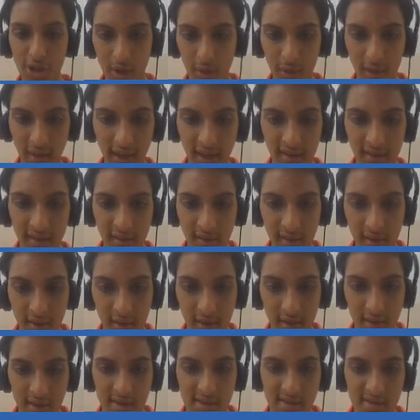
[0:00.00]
Okay.
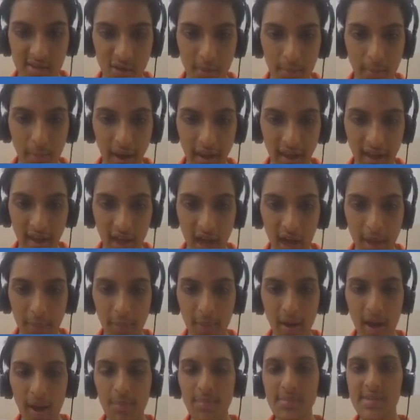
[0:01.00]
So bicarb
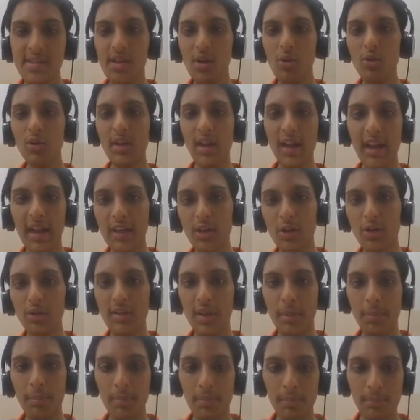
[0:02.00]
comes out into
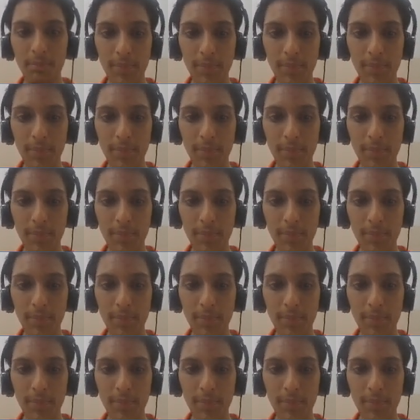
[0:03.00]
the